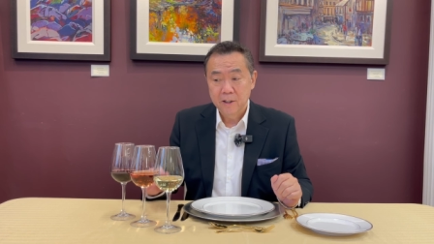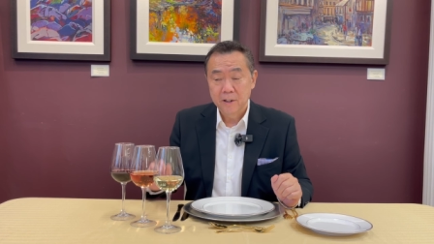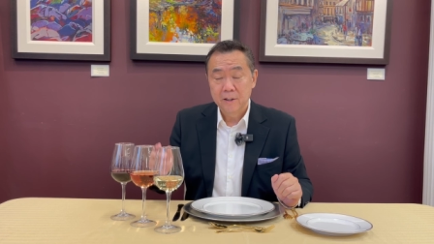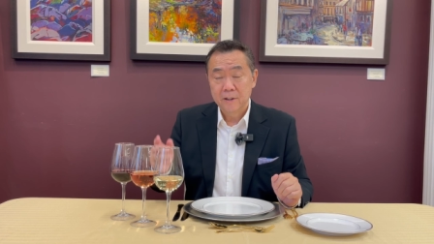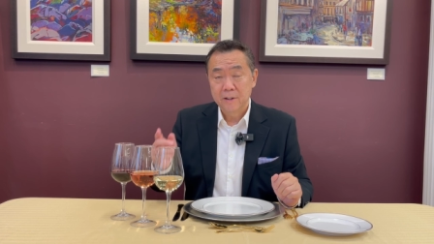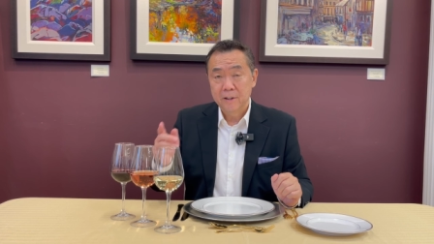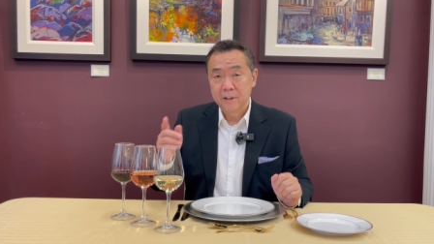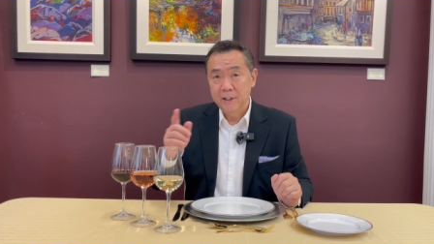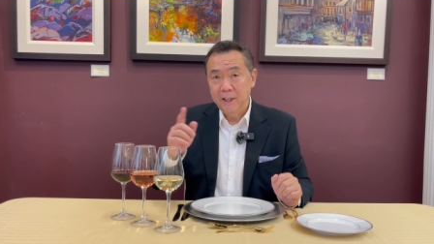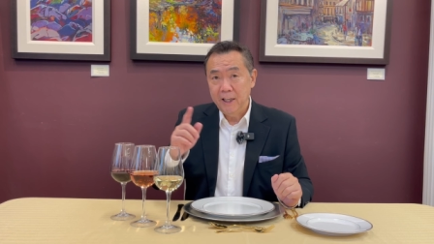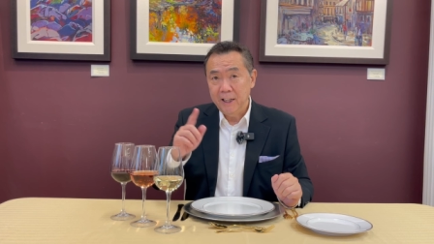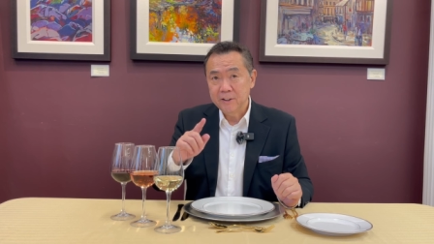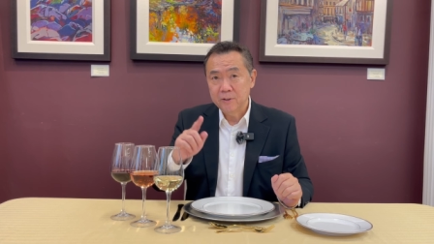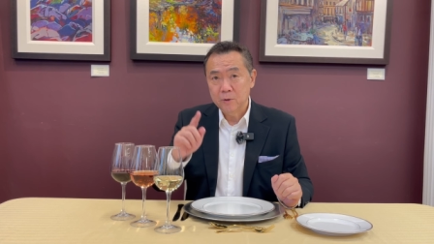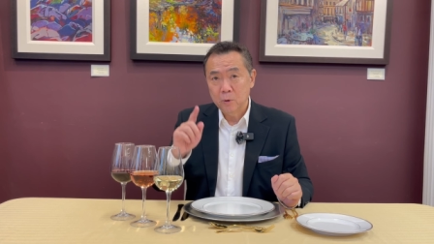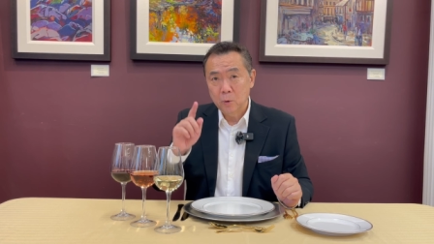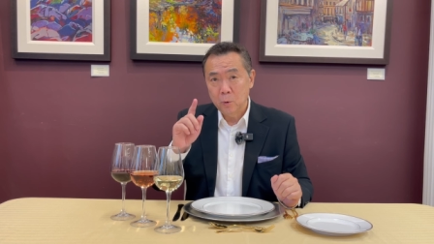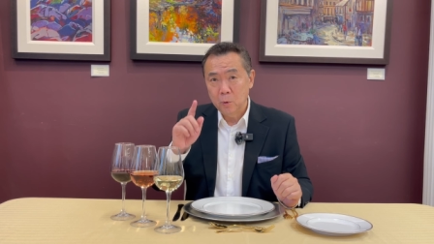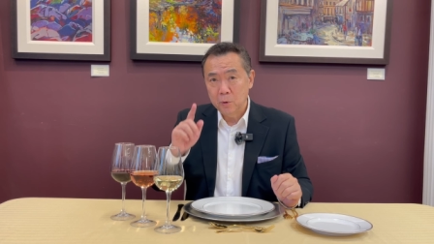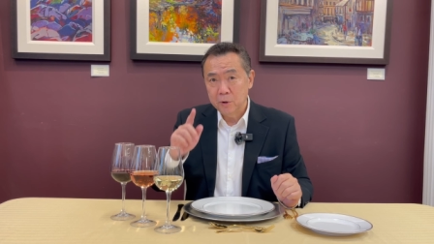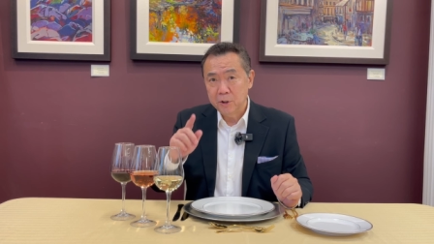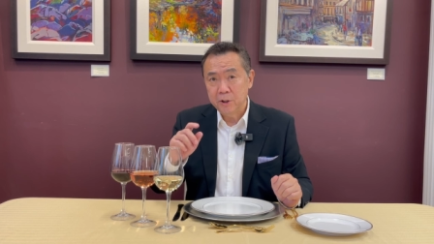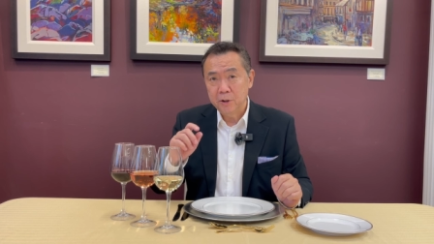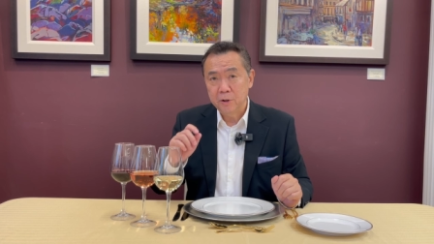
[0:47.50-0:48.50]
The next
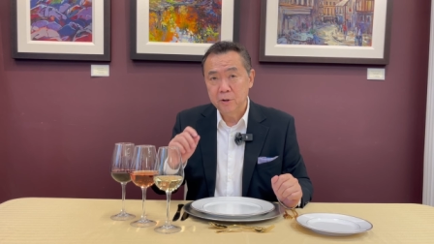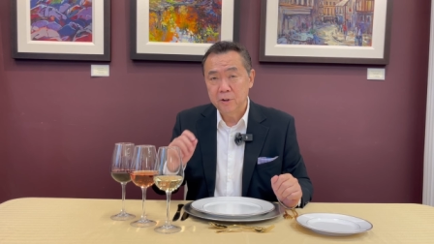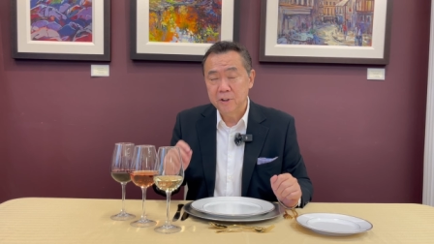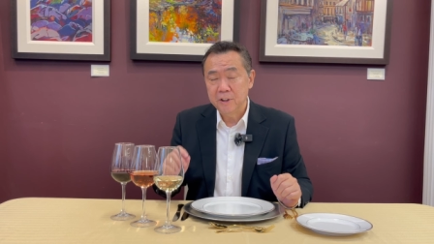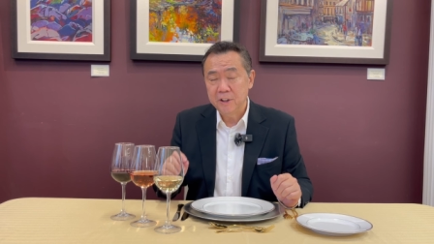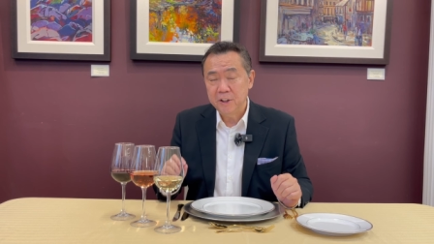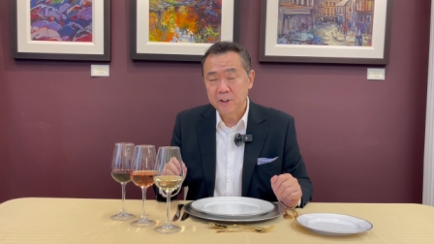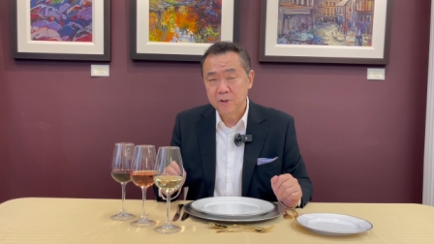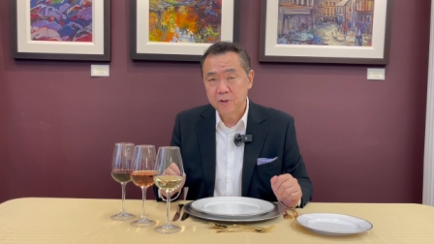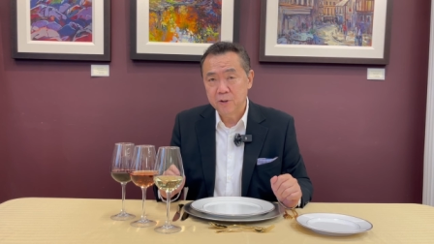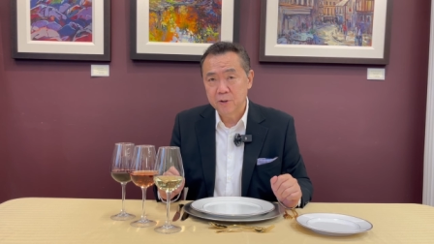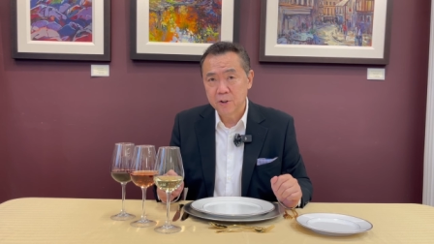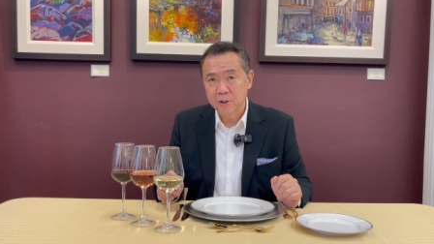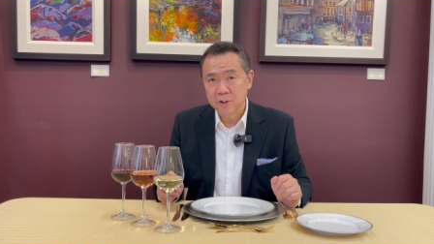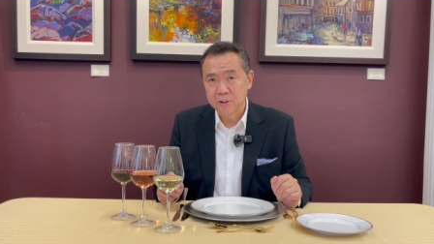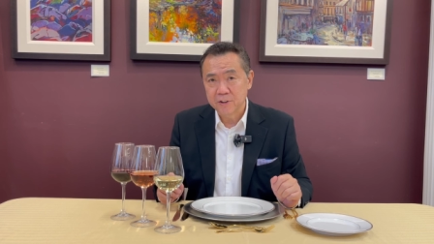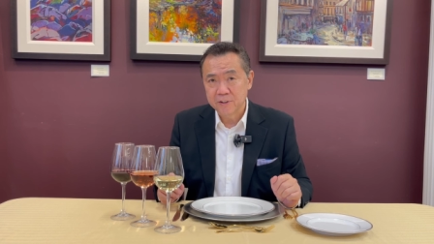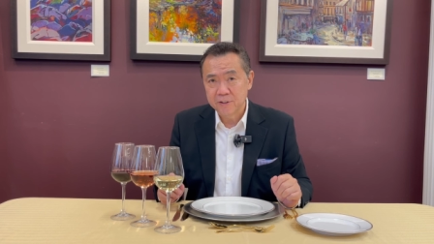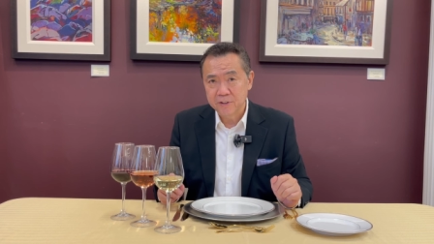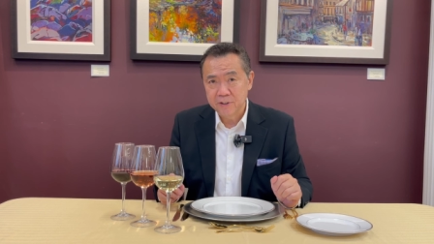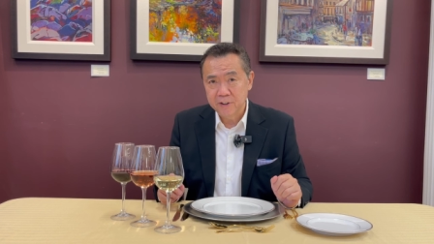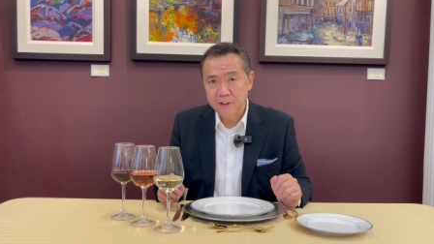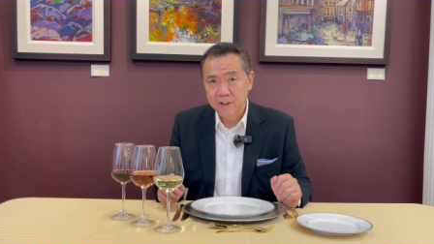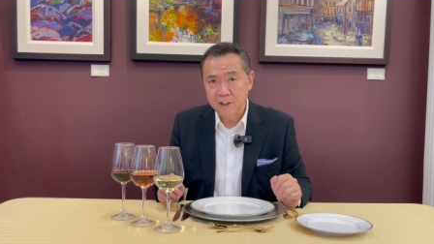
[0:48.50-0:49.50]
order you need to
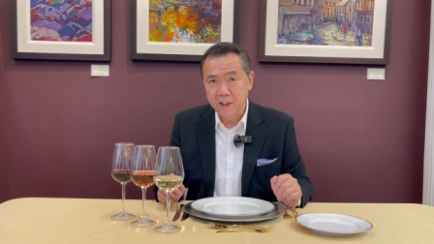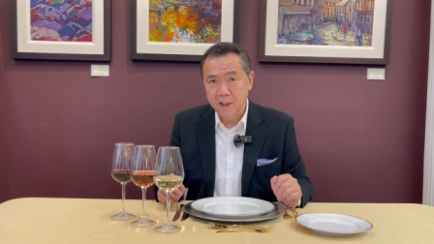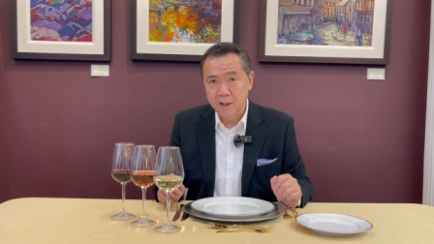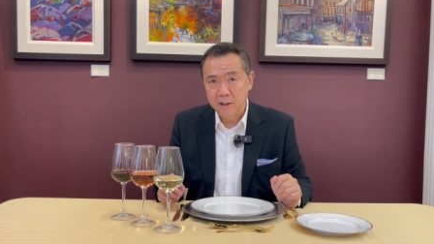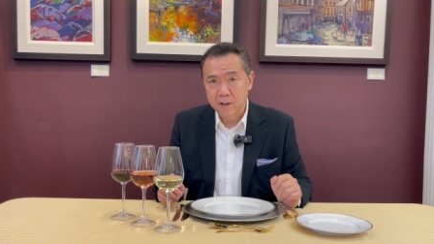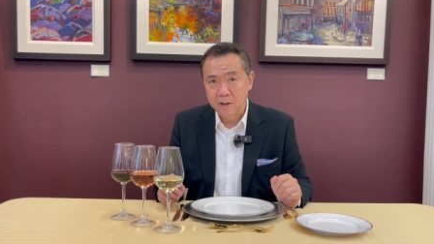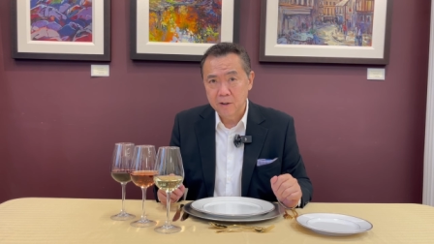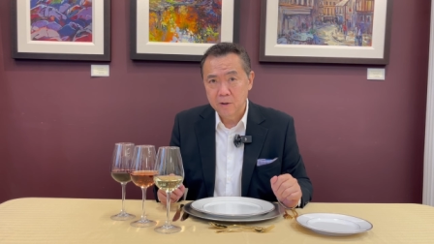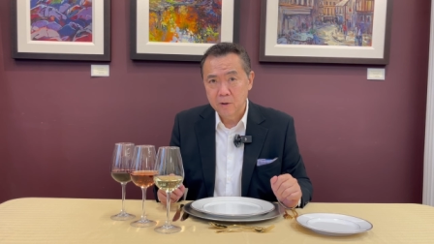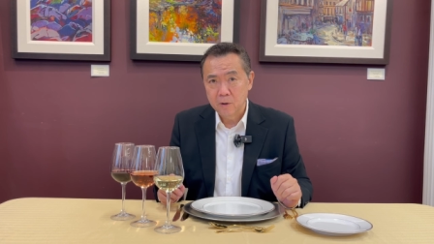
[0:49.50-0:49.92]
consider